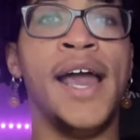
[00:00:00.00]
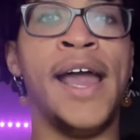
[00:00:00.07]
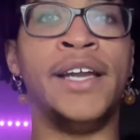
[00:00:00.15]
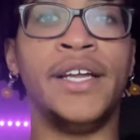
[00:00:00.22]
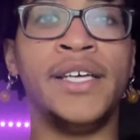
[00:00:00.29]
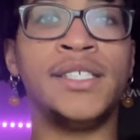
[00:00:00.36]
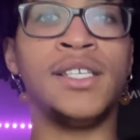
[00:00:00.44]

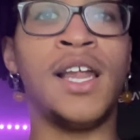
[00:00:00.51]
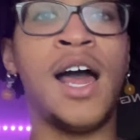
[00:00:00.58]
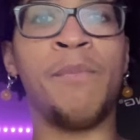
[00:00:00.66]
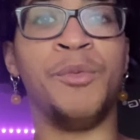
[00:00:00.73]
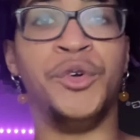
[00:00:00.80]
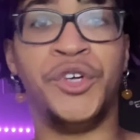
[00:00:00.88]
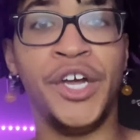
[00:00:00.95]
and
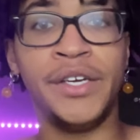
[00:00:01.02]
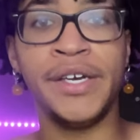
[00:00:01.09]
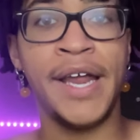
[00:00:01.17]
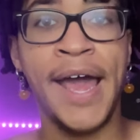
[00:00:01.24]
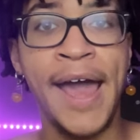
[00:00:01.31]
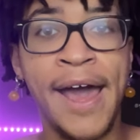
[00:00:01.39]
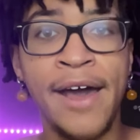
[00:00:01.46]
Islam didn't
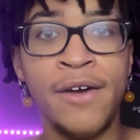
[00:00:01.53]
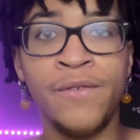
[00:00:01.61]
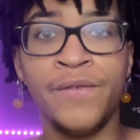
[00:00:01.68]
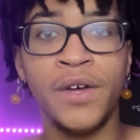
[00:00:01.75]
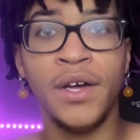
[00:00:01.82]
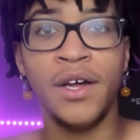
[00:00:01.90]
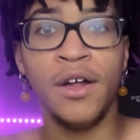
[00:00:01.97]
have